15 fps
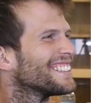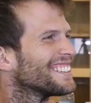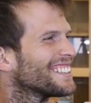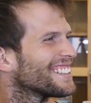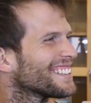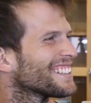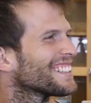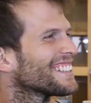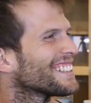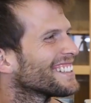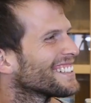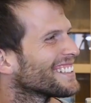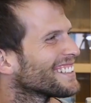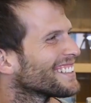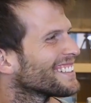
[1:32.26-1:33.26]

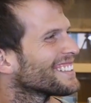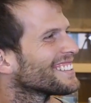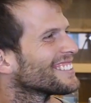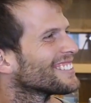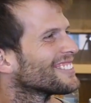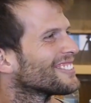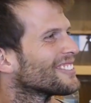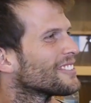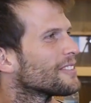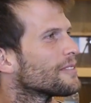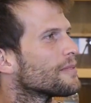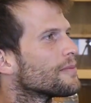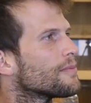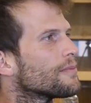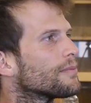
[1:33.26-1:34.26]

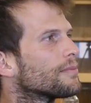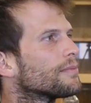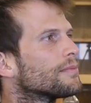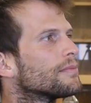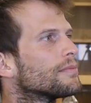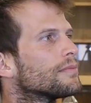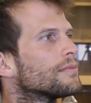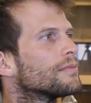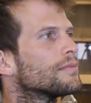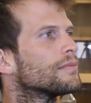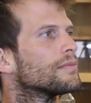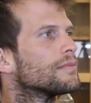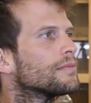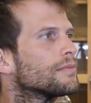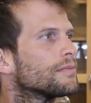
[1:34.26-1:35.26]

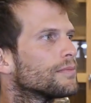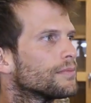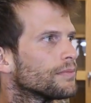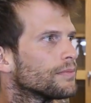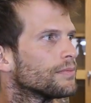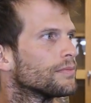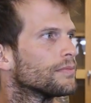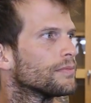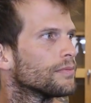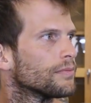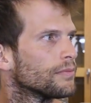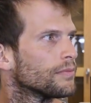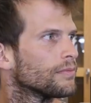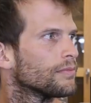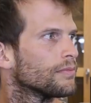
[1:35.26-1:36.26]

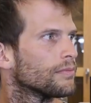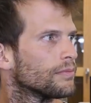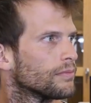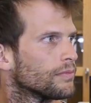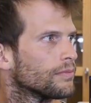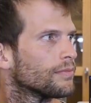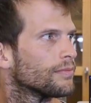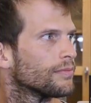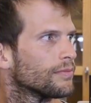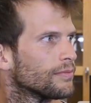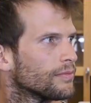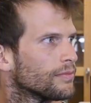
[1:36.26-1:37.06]
The person shown says nothing.